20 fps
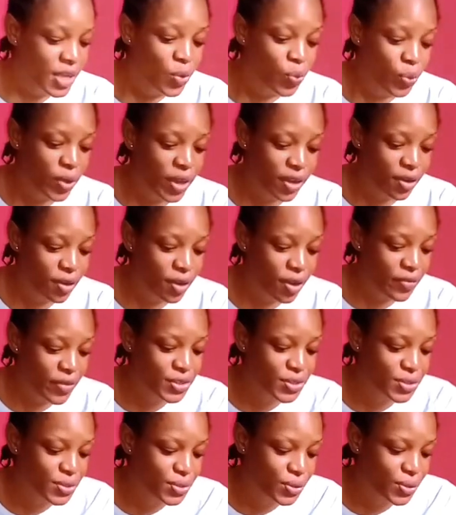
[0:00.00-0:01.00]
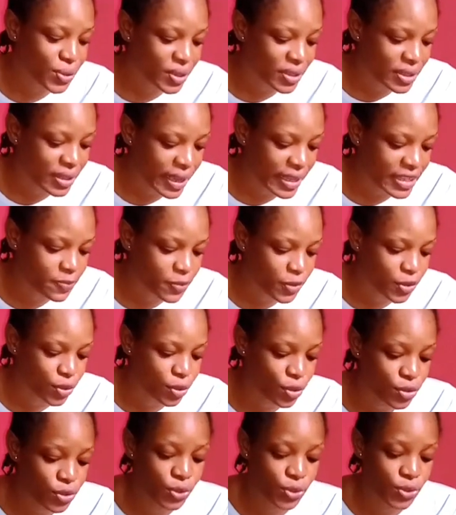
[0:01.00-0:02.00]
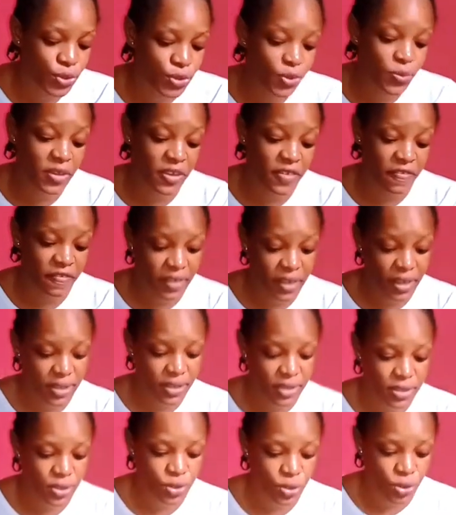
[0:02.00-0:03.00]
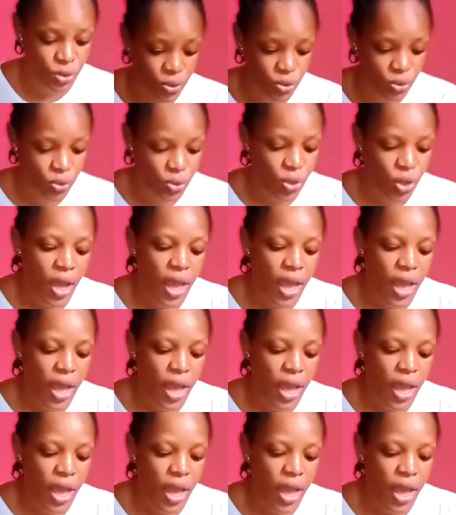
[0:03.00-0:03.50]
We encourage you to connect beyond YouTube events too,